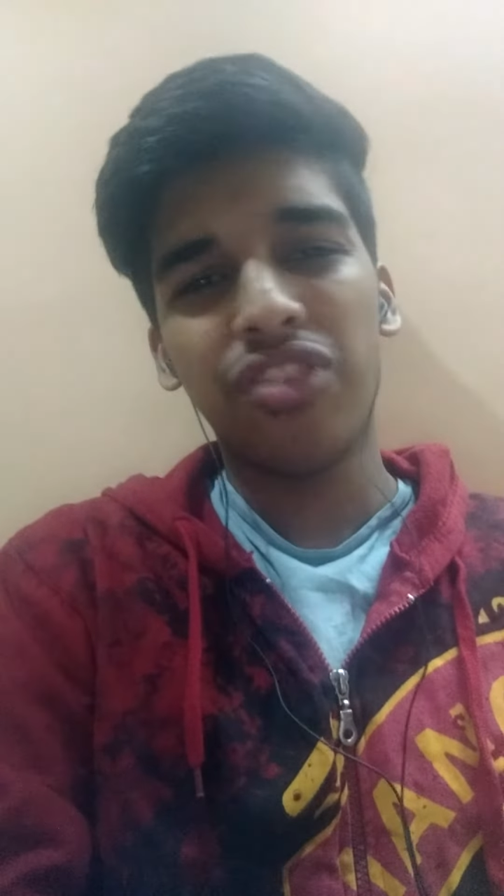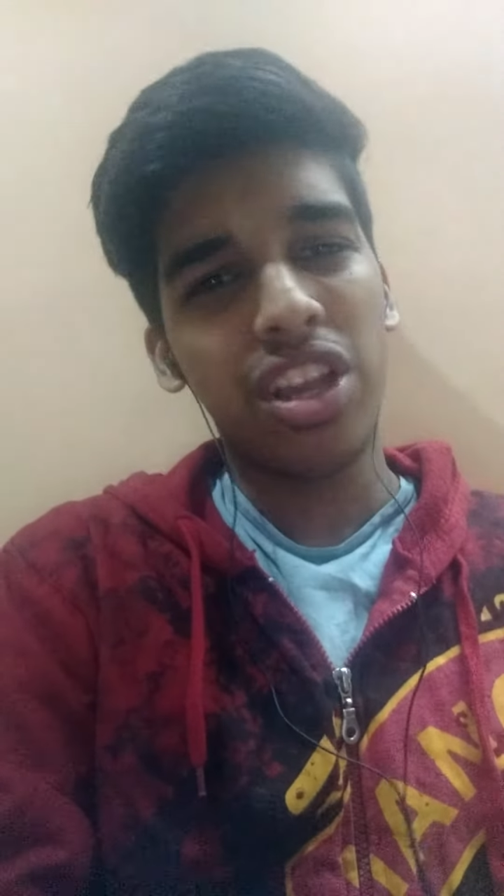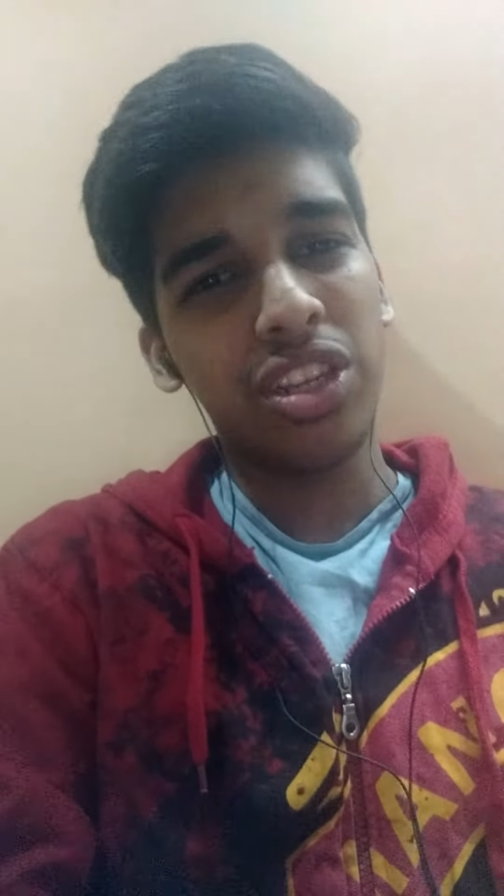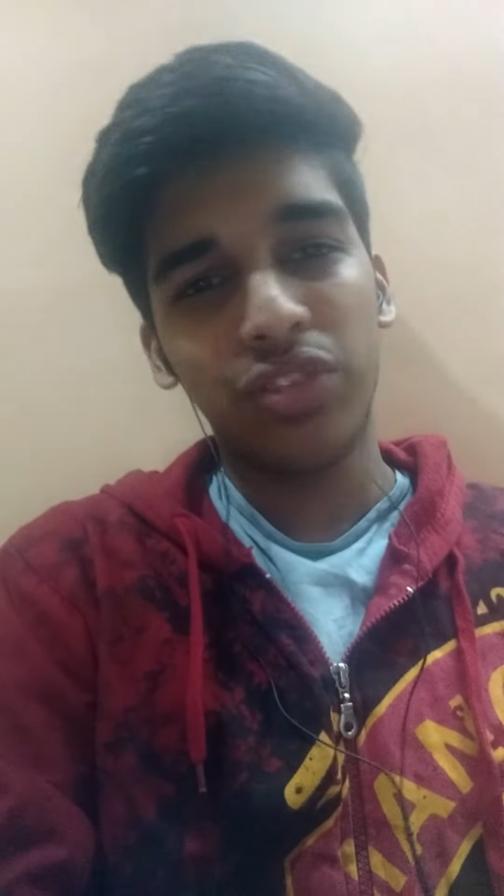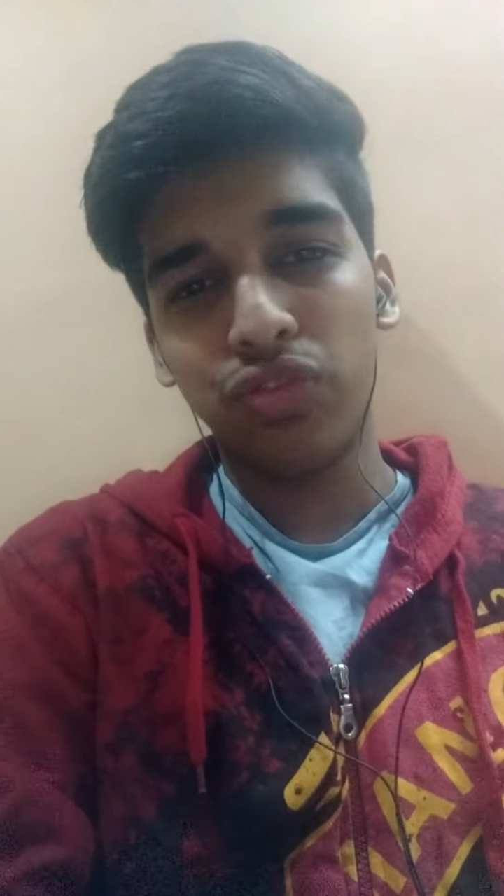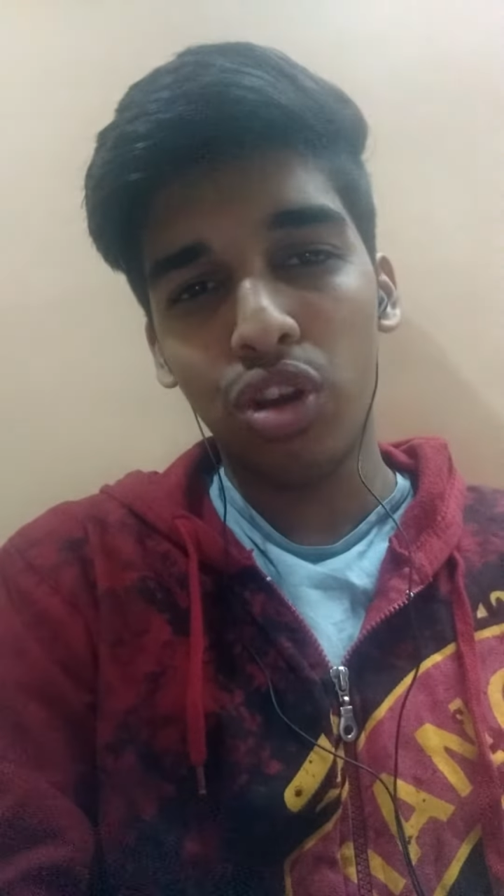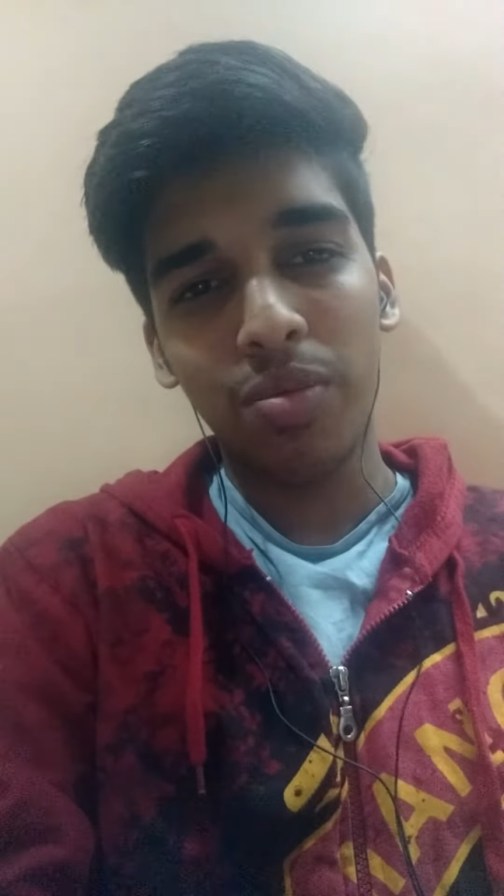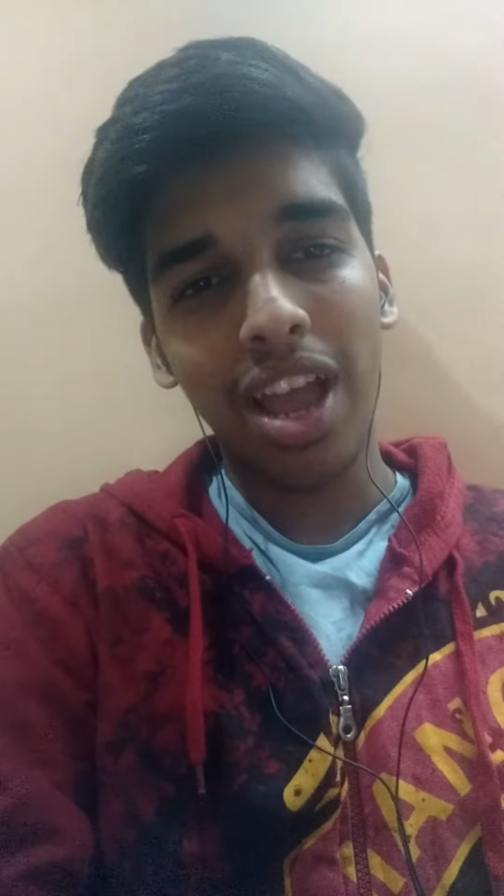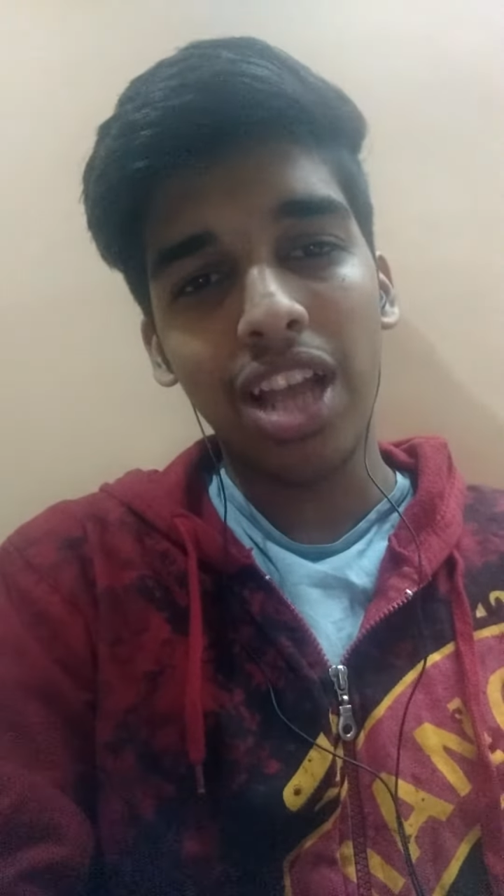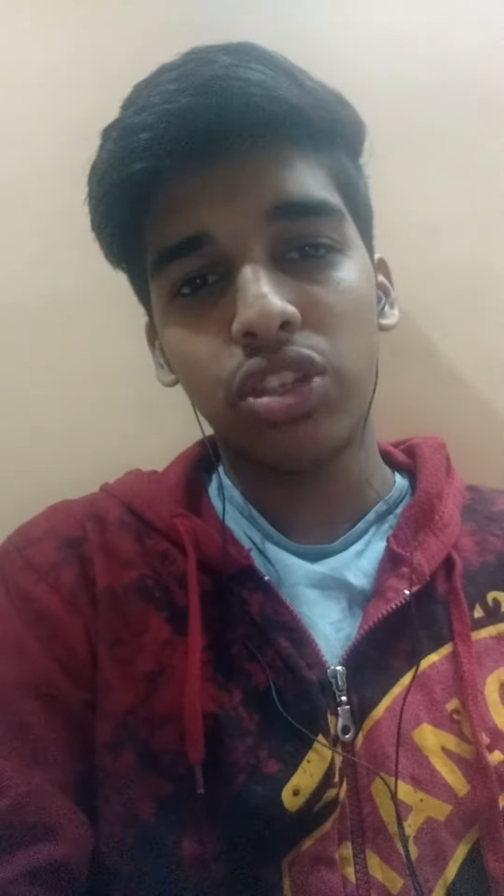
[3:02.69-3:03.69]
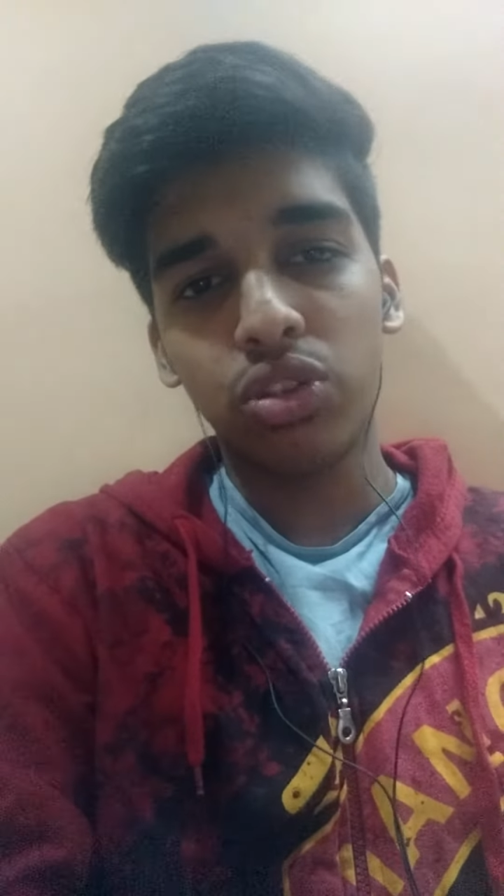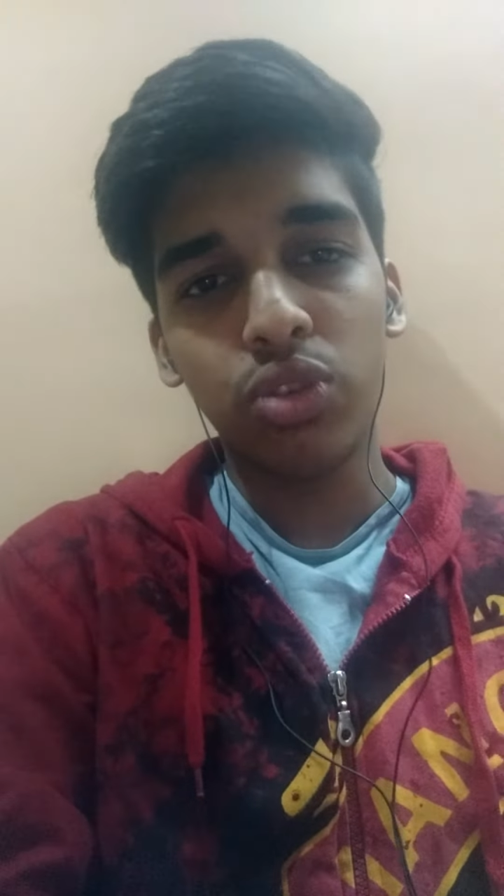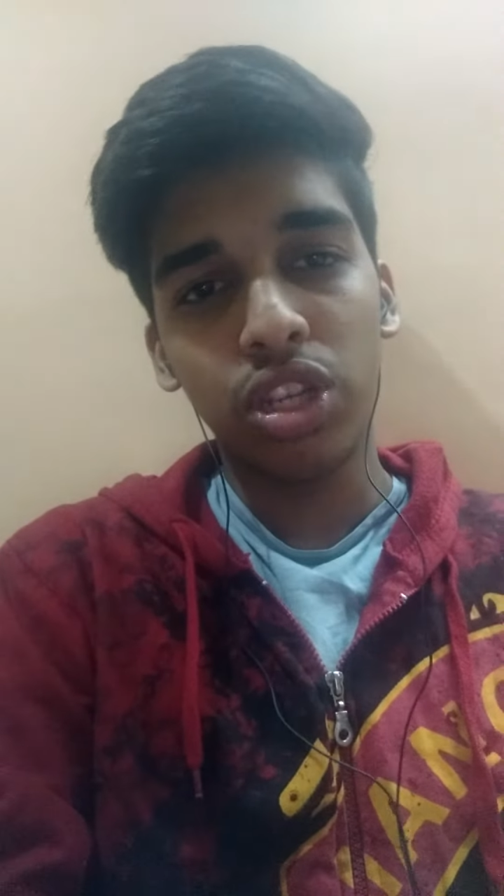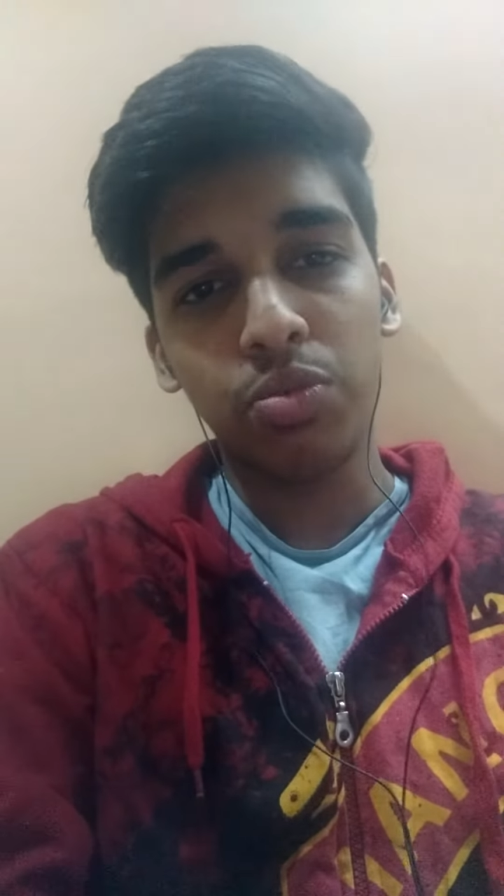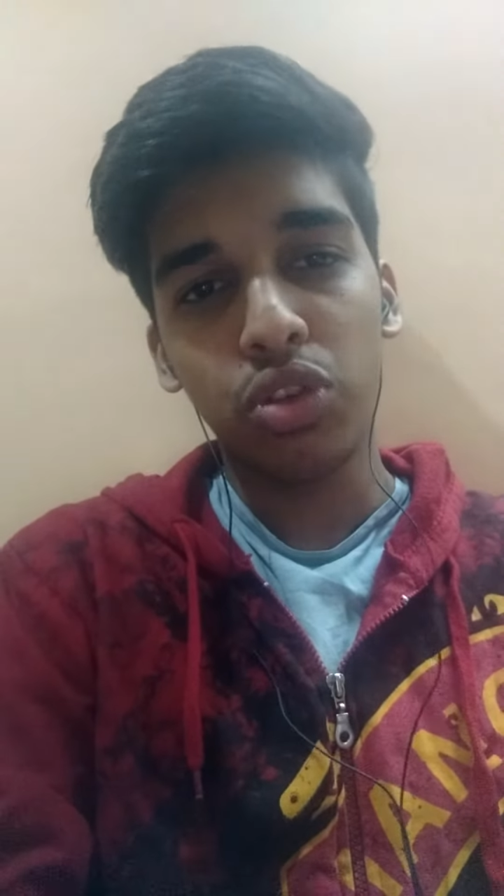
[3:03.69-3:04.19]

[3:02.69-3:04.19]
find his form as soon as